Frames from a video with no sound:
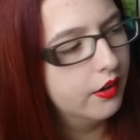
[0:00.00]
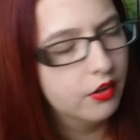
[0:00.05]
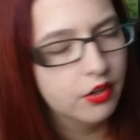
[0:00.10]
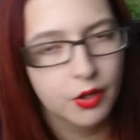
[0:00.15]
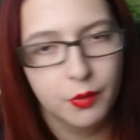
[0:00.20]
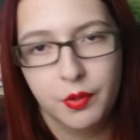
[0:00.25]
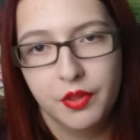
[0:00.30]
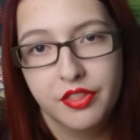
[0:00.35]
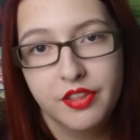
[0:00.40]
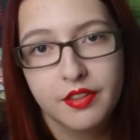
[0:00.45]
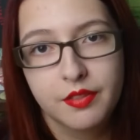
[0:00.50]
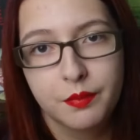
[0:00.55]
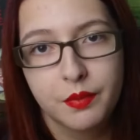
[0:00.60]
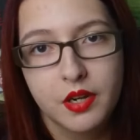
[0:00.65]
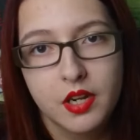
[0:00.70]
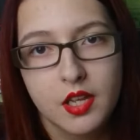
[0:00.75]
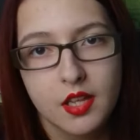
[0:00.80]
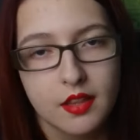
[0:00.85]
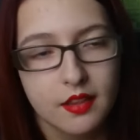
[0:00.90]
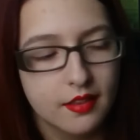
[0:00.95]
I don't know what this
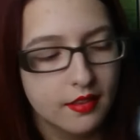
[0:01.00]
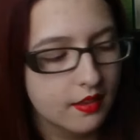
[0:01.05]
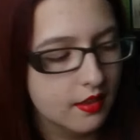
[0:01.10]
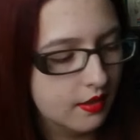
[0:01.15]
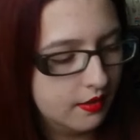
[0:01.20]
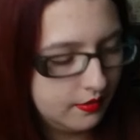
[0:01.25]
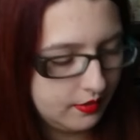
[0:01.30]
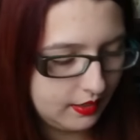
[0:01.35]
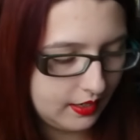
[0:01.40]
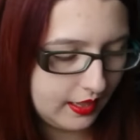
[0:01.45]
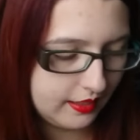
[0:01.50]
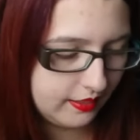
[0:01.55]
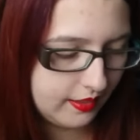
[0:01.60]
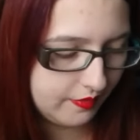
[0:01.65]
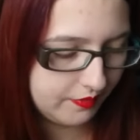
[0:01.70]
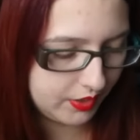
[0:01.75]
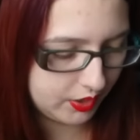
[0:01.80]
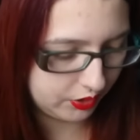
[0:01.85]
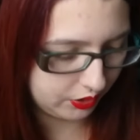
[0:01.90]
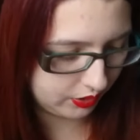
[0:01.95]
one is. Let's
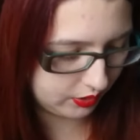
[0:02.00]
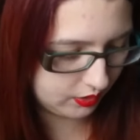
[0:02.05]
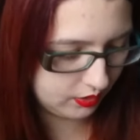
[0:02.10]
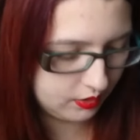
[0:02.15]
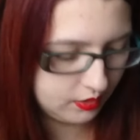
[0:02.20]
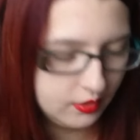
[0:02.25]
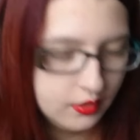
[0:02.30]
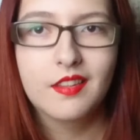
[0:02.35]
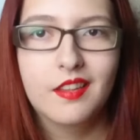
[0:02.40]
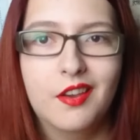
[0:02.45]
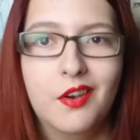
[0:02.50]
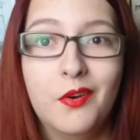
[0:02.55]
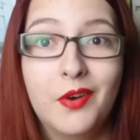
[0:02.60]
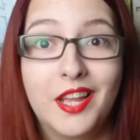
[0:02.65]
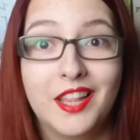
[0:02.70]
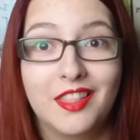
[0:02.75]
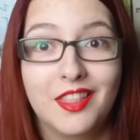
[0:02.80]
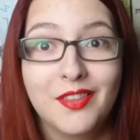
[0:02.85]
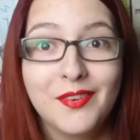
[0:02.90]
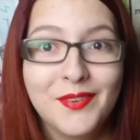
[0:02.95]
have a look.
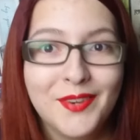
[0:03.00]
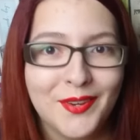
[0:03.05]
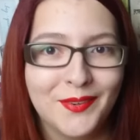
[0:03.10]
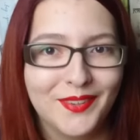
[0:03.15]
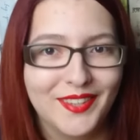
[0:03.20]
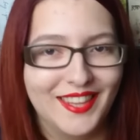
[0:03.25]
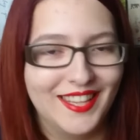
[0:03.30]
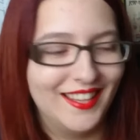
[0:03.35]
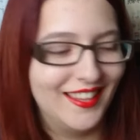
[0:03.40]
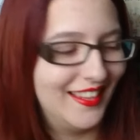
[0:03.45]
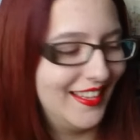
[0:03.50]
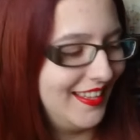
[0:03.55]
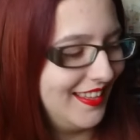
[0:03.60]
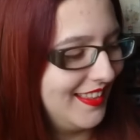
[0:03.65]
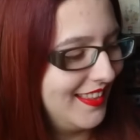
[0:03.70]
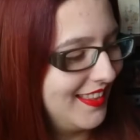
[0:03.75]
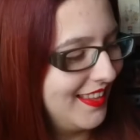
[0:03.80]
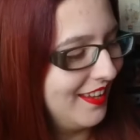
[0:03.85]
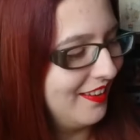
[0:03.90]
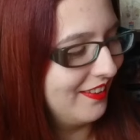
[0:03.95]
Oh, I do know what this
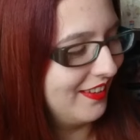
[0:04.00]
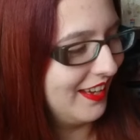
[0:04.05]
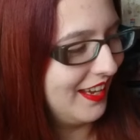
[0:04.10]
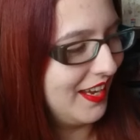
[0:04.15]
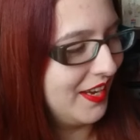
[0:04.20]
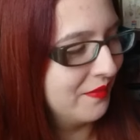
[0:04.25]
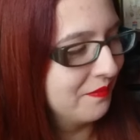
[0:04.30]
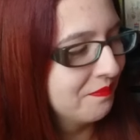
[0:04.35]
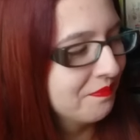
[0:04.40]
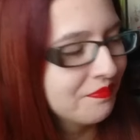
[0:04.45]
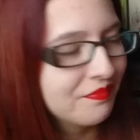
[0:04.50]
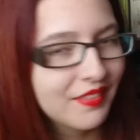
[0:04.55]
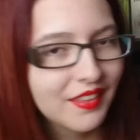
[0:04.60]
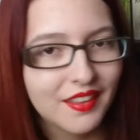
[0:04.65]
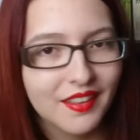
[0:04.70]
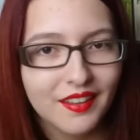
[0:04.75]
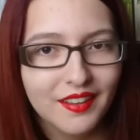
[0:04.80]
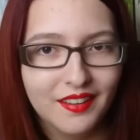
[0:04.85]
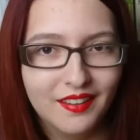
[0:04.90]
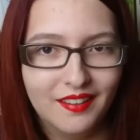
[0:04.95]
is. Okay.
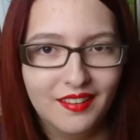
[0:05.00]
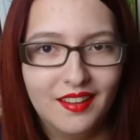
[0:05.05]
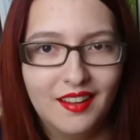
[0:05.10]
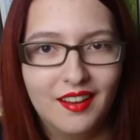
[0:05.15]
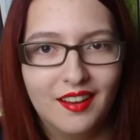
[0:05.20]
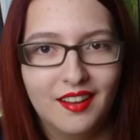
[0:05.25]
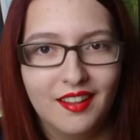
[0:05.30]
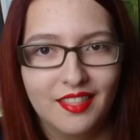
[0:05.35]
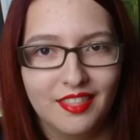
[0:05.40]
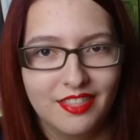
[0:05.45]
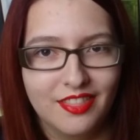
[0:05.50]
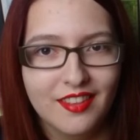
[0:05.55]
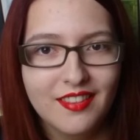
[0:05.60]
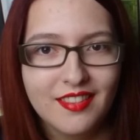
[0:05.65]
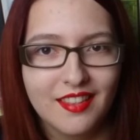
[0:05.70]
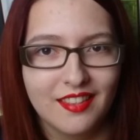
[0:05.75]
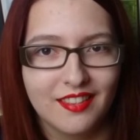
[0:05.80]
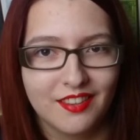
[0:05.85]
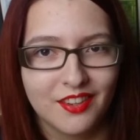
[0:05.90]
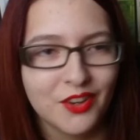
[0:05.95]

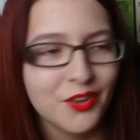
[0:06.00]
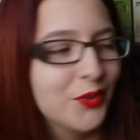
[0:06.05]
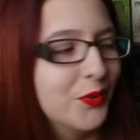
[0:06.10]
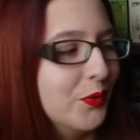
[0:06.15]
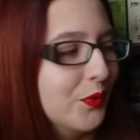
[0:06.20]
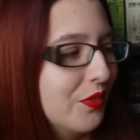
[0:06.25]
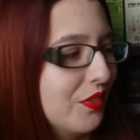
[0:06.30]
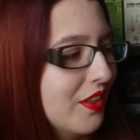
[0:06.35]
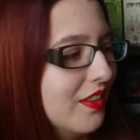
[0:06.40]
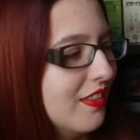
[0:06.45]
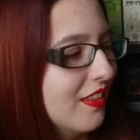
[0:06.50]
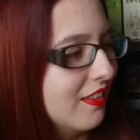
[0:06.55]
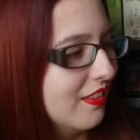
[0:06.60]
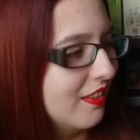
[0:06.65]
This is cool.